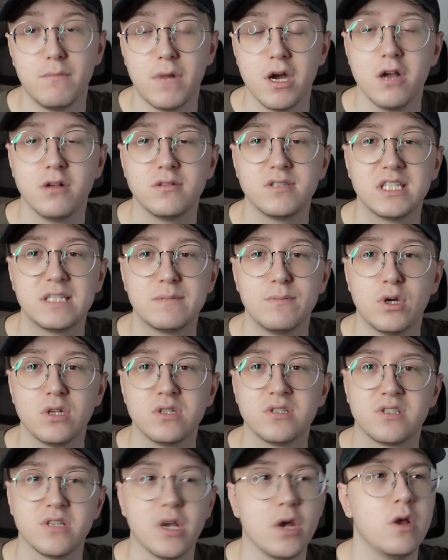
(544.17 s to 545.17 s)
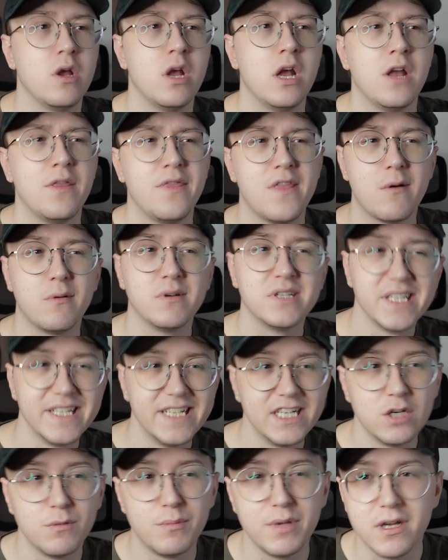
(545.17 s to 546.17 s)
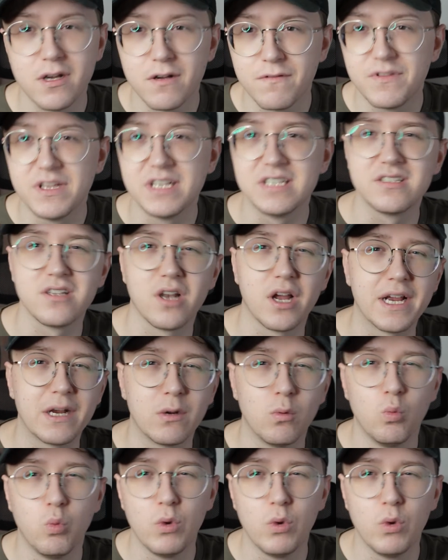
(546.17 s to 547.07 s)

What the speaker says: Myotismon, so there is a little bit of this like